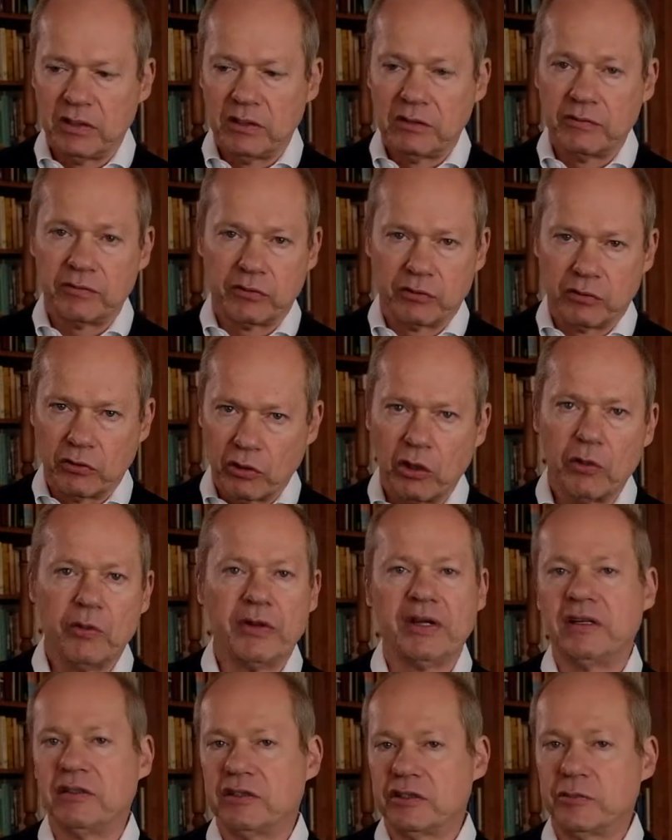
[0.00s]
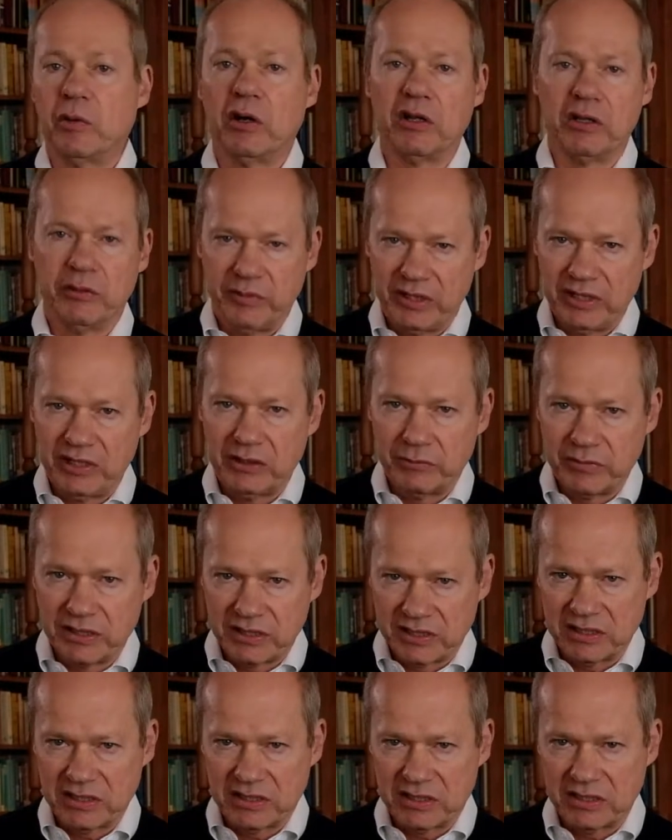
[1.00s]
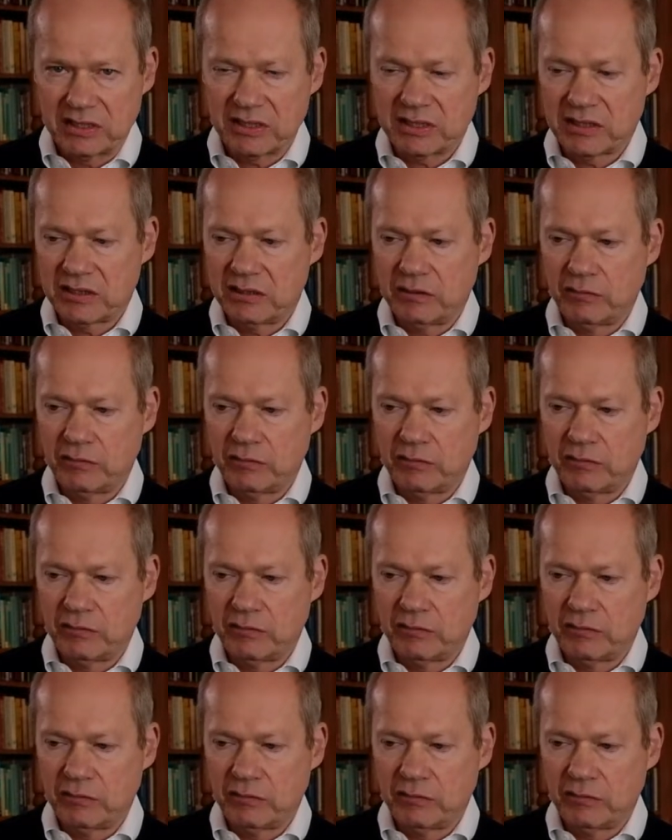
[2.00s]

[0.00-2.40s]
for growing small and medium businesses.